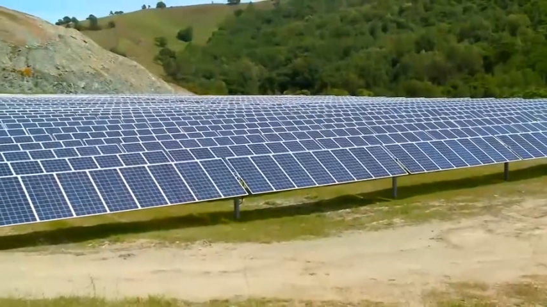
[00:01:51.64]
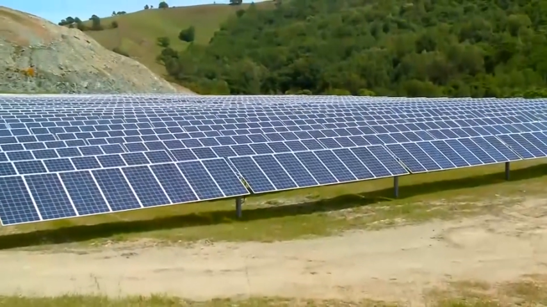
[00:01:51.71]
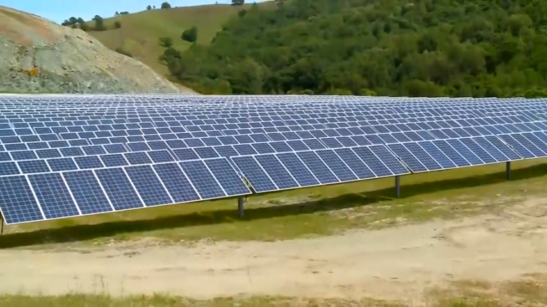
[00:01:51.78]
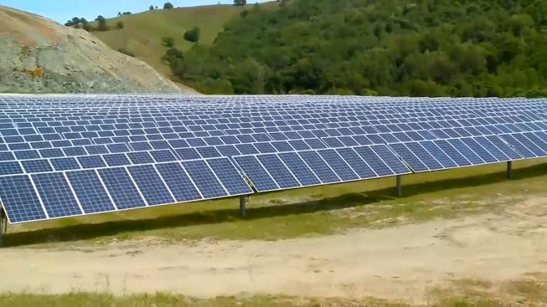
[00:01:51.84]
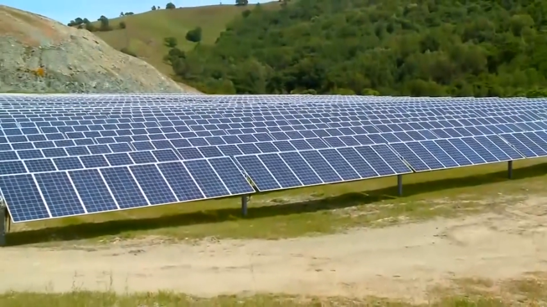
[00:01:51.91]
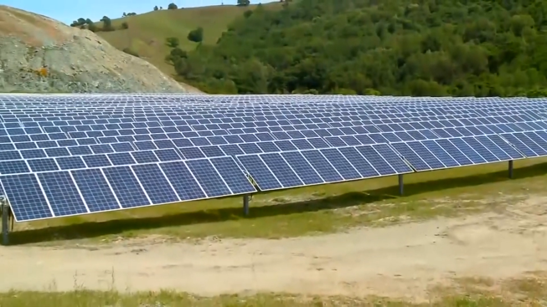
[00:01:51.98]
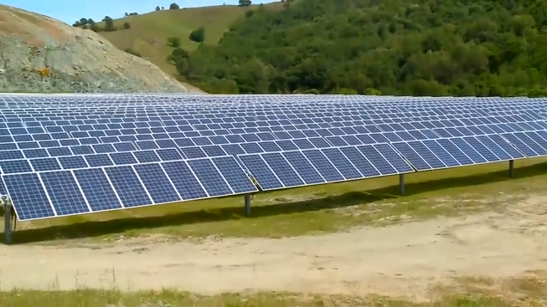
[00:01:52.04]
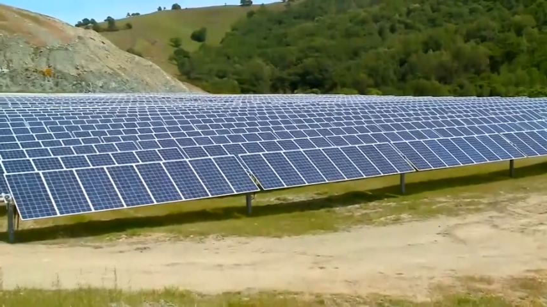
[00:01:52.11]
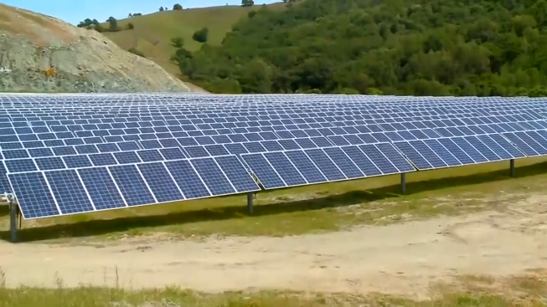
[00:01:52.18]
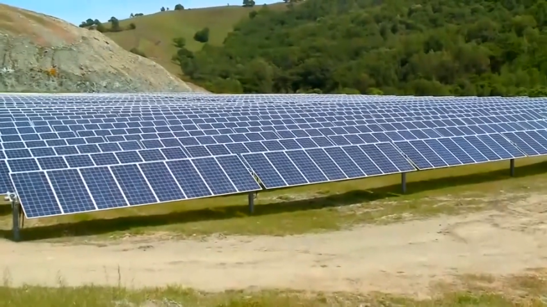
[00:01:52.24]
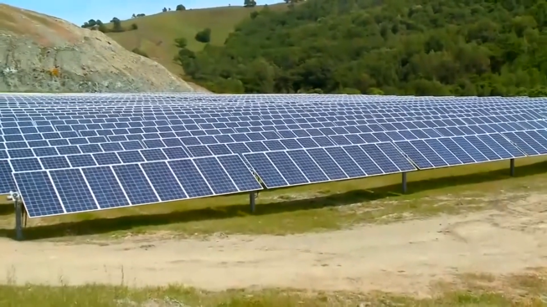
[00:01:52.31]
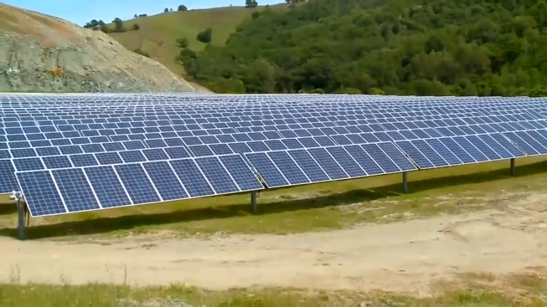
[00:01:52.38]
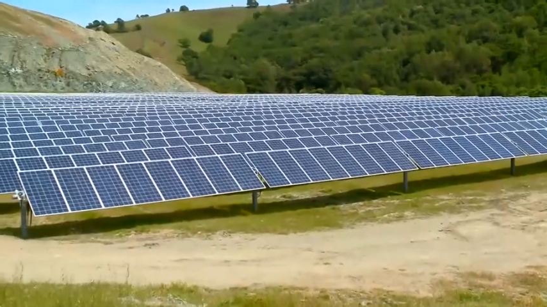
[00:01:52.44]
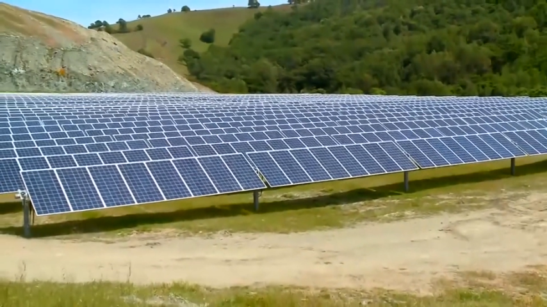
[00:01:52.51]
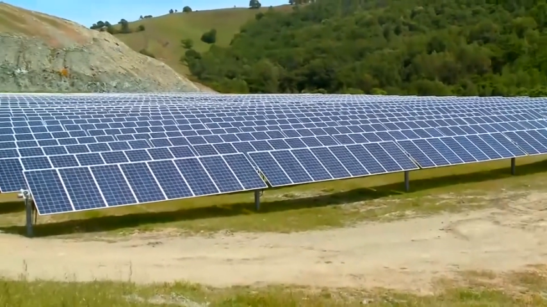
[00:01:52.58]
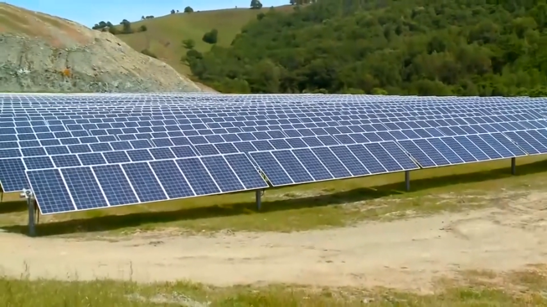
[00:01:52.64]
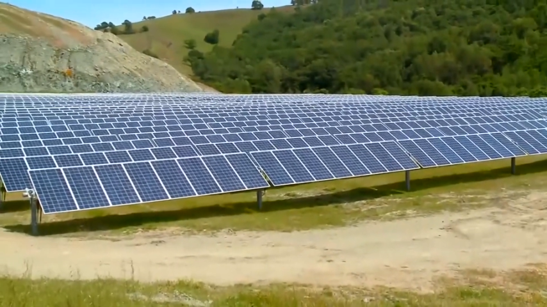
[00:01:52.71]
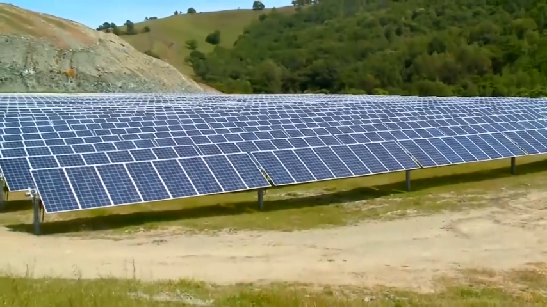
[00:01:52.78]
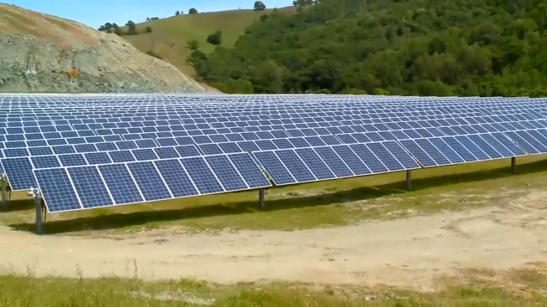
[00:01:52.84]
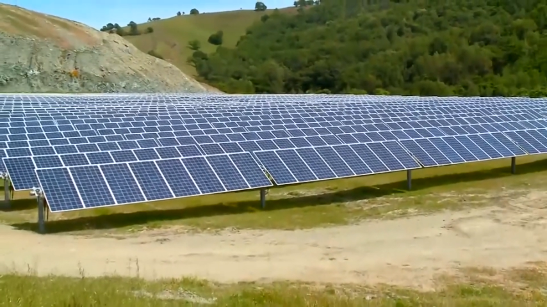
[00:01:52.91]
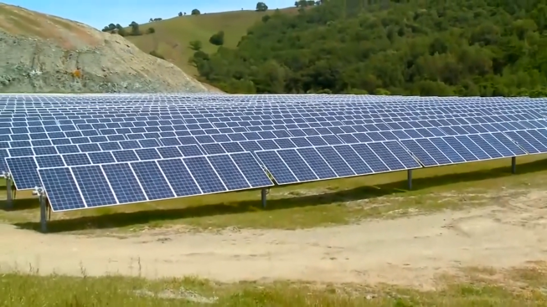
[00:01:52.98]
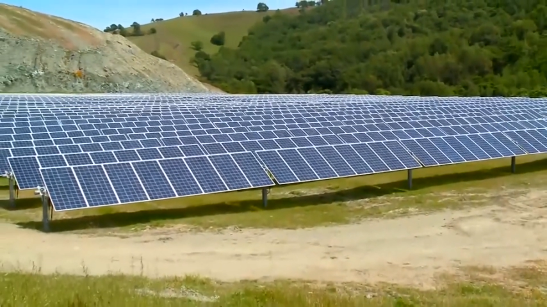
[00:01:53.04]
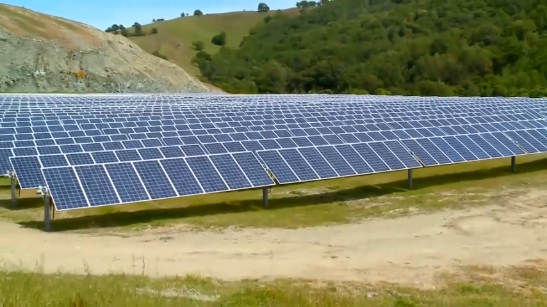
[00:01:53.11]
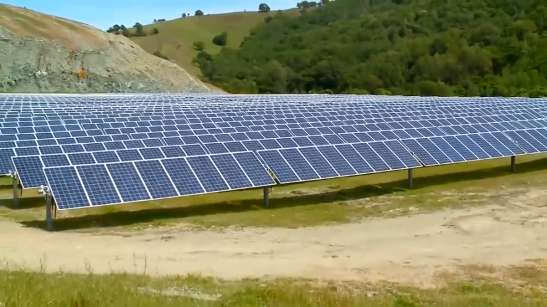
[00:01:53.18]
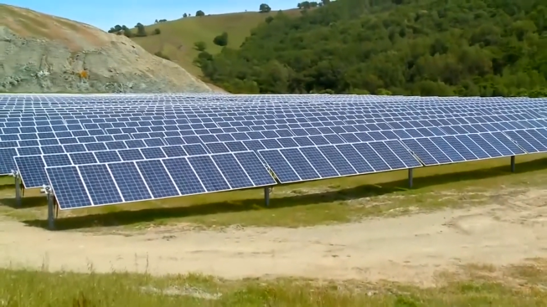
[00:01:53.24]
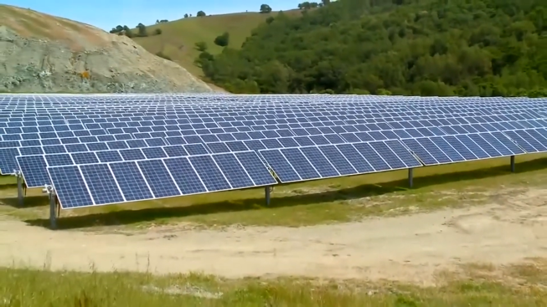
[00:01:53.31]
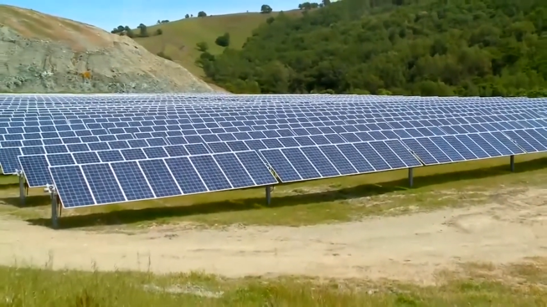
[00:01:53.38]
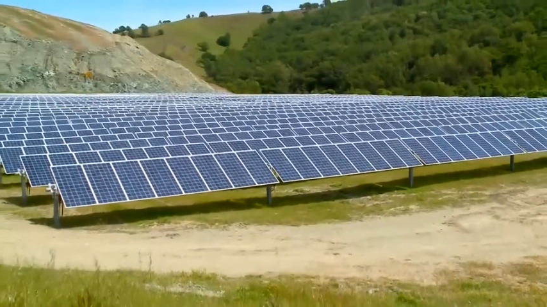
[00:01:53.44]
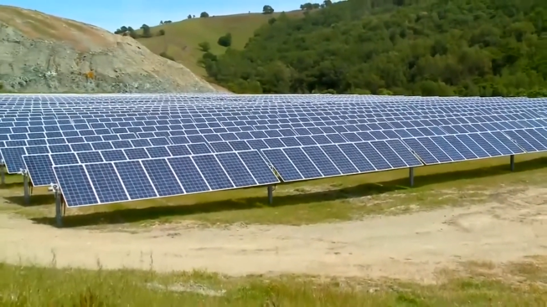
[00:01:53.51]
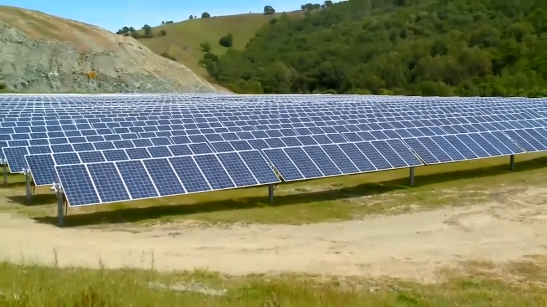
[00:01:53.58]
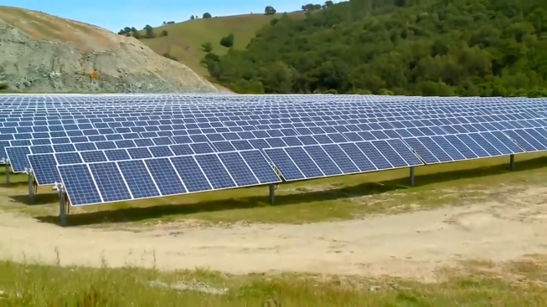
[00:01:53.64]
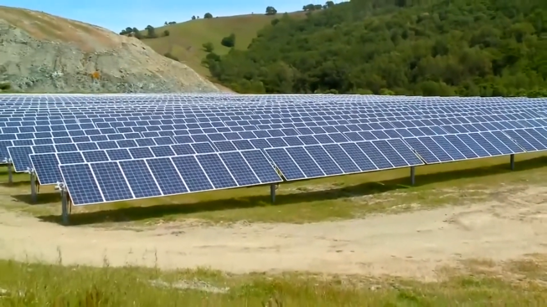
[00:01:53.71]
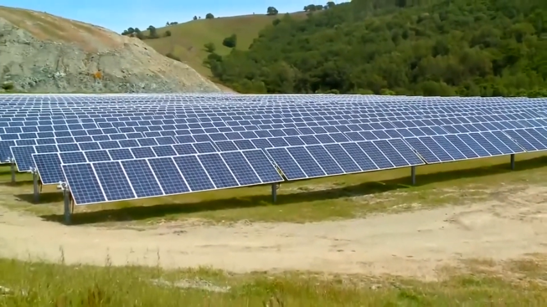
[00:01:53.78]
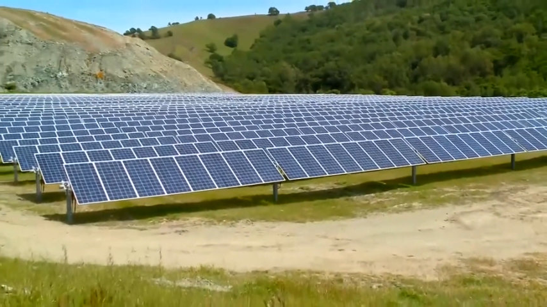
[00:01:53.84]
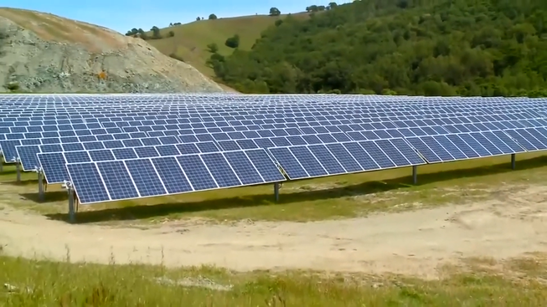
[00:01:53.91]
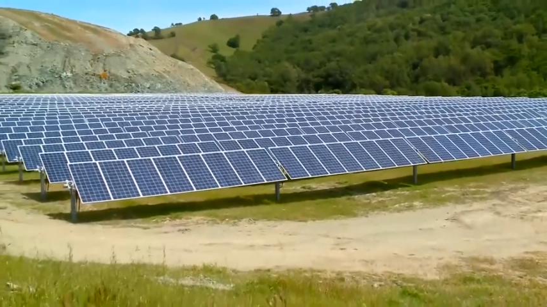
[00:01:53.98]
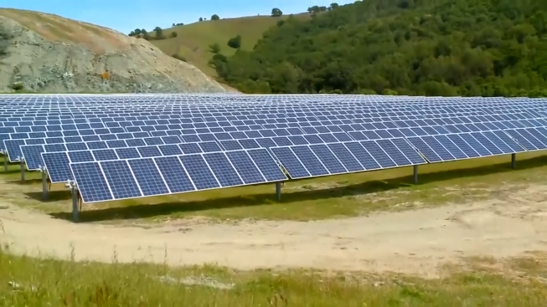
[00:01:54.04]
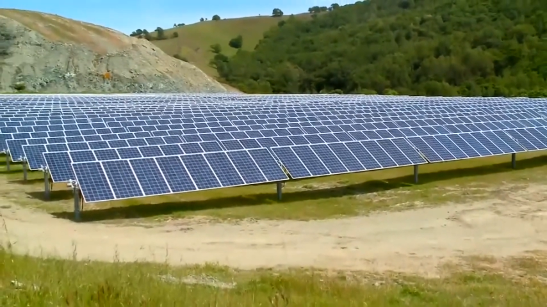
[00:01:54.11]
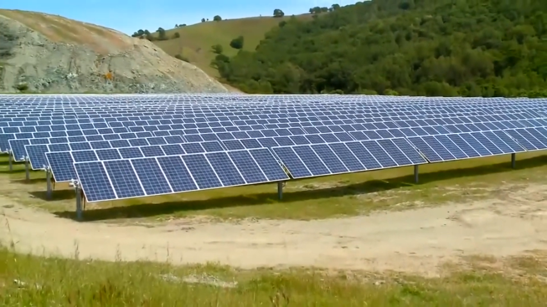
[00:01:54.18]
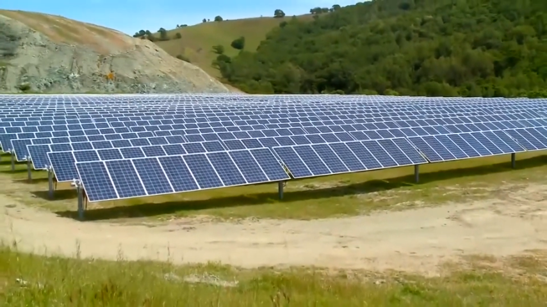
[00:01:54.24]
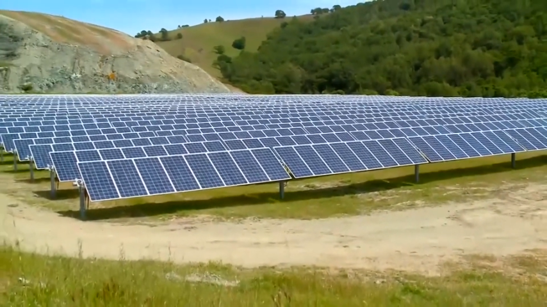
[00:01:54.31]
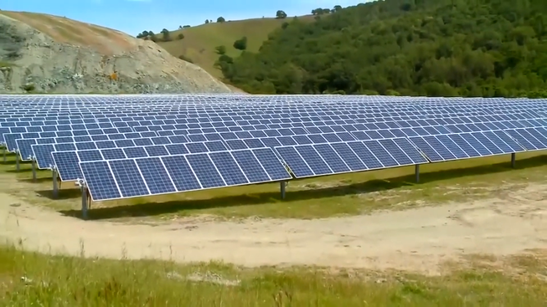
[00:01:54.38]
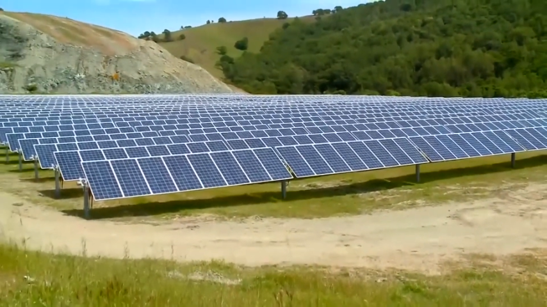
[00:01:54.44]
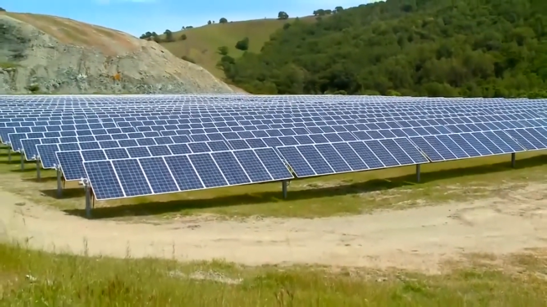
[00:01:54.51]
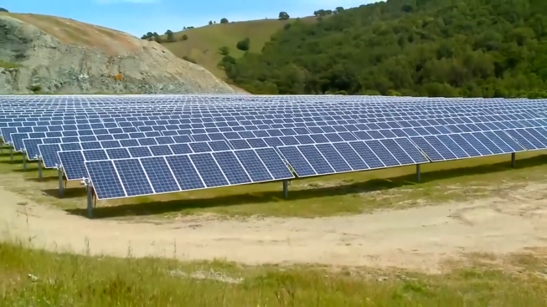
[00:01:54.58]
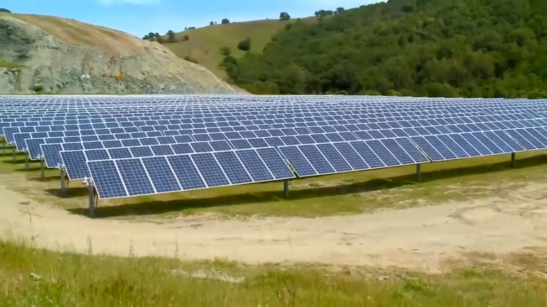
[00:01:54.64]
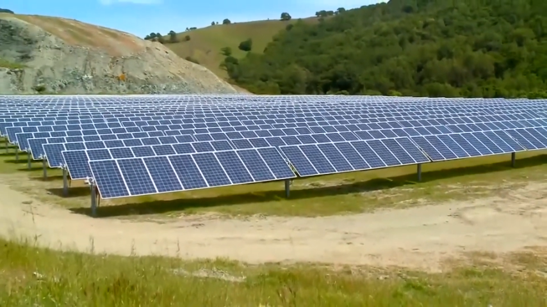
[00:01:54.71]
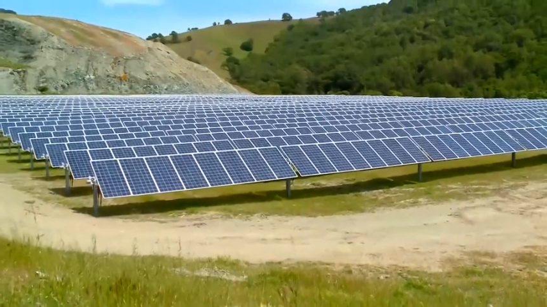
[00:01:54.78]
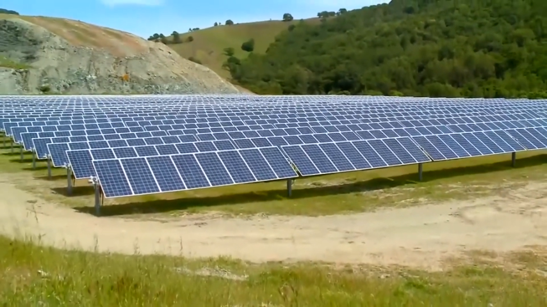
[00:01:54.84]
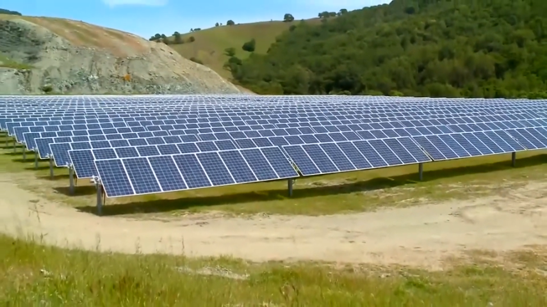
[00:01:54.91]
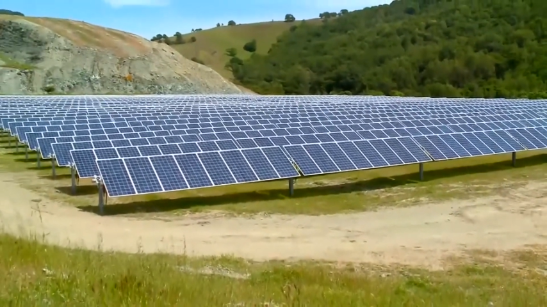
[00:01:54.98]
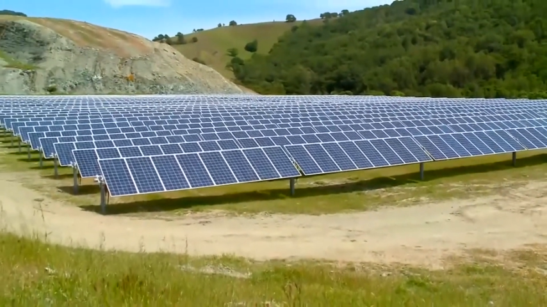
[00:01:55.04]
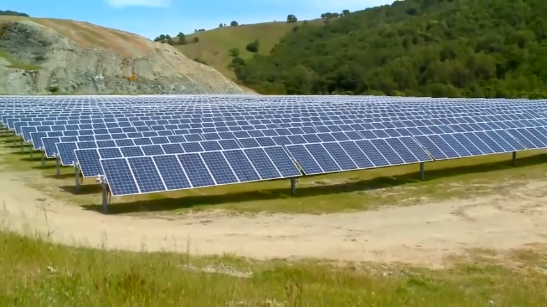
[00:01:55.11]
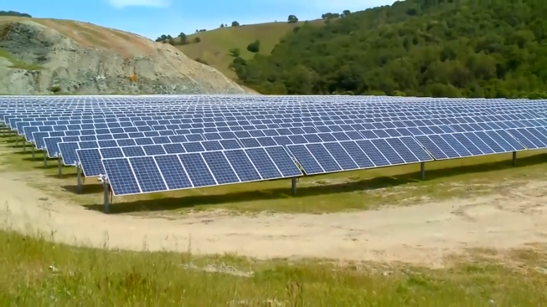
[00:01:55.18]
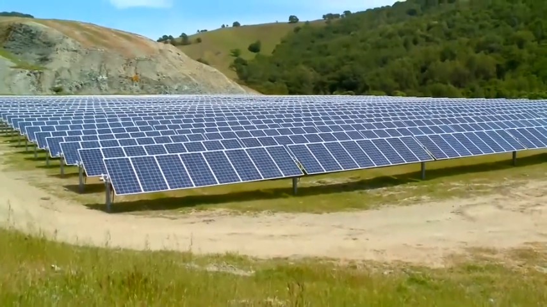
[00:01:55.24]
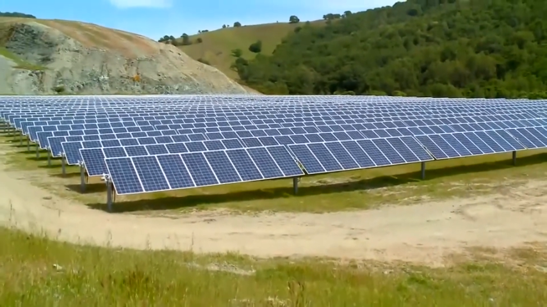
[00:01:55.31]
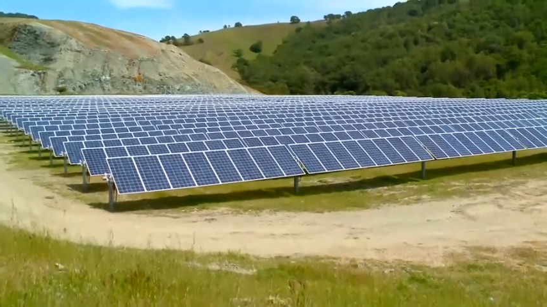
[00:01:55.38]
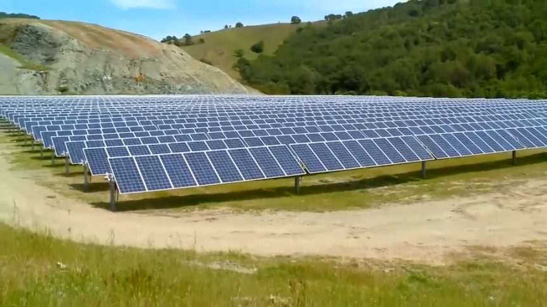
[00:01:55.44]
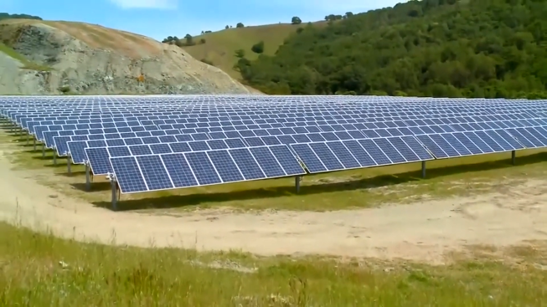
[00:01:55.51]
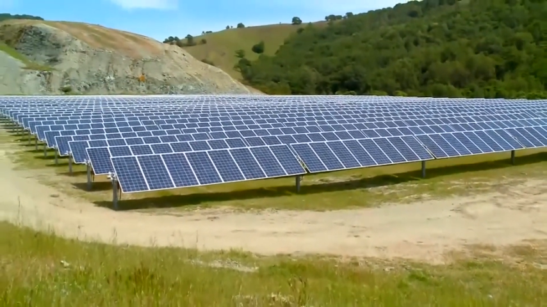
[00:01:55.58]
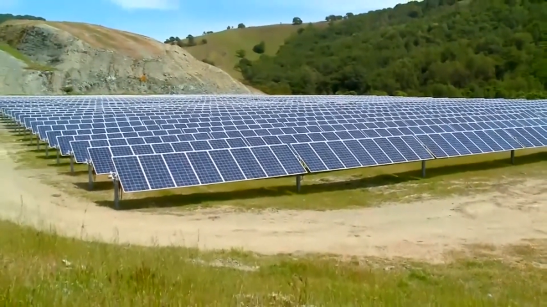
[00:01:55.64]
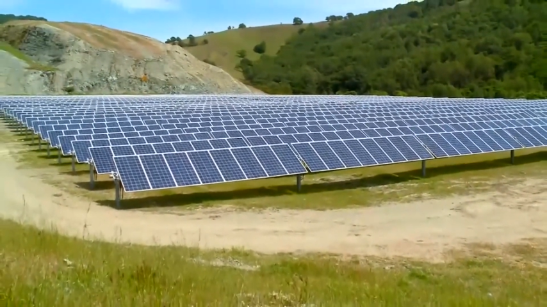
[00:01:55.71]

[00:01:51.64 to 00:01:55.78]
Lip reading: (no speaker visible)